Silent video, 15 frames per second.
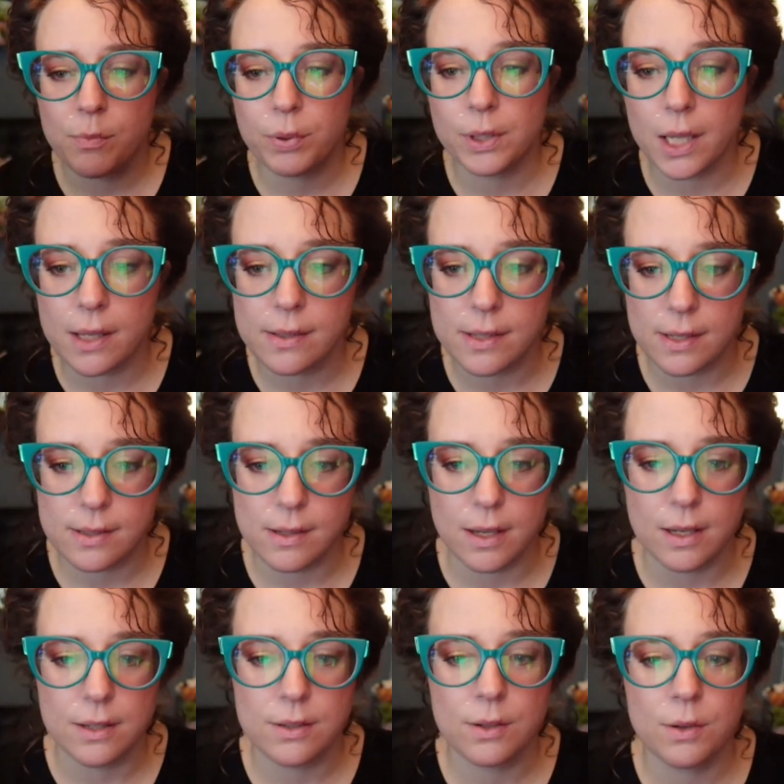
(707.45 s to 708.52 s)
plus a
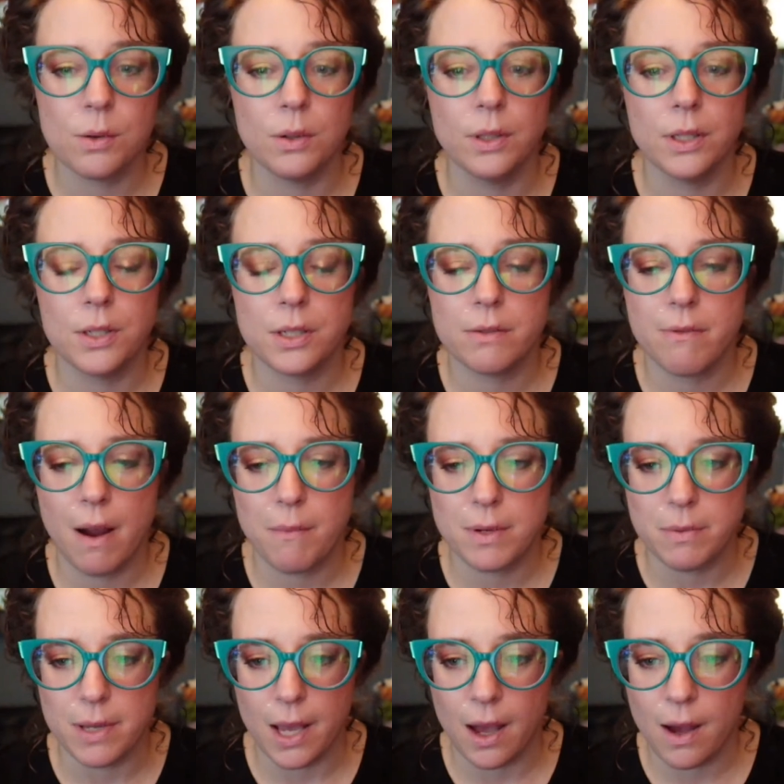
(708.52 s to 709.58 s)
sinus cold that just wiped
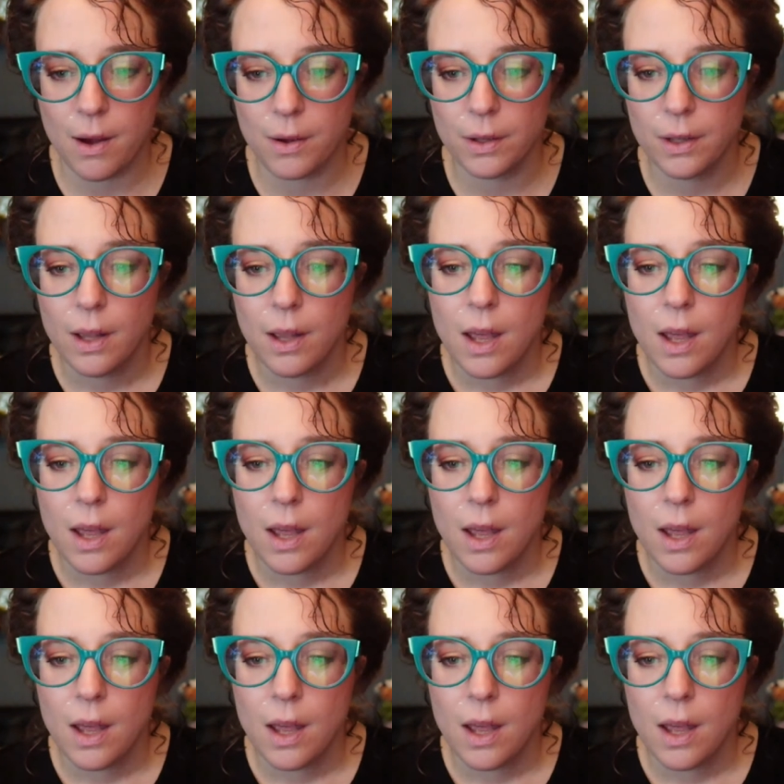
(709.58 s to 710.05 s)
me out.